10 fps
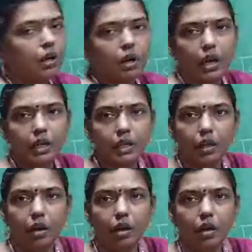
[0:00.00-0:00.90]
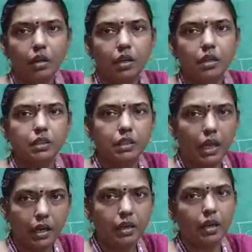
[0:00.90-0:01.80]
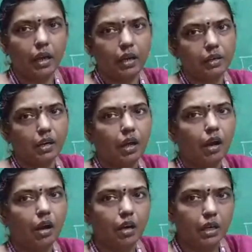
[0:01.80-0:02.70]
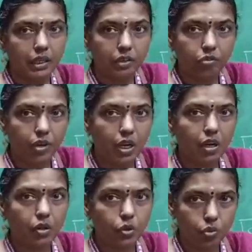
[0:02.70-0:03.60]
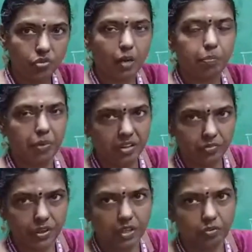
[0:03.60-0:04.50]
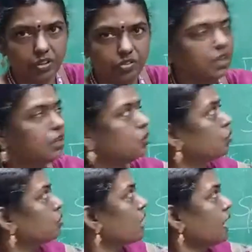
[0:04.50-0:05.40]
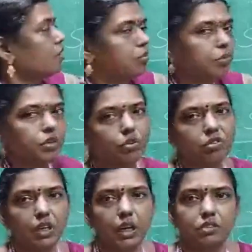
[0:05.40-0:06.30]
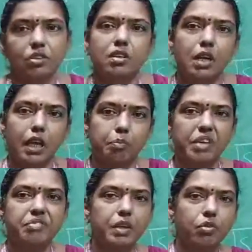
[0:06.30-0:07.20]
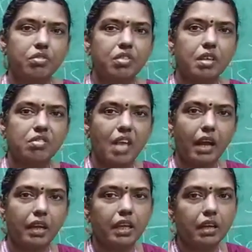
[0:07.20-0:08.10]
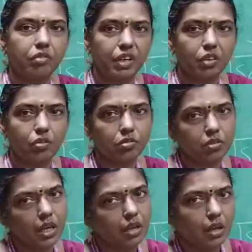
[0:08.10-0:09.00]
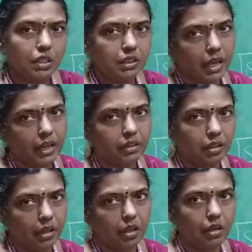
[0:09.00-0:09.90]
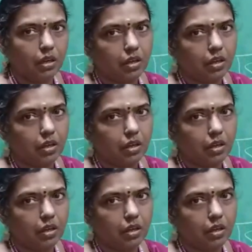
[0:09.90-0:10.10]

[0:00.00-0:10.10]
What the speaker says: antenna. That antenna it will use the uplink frequency to transmit your signal. Generally, uplink frequency is higher frequency than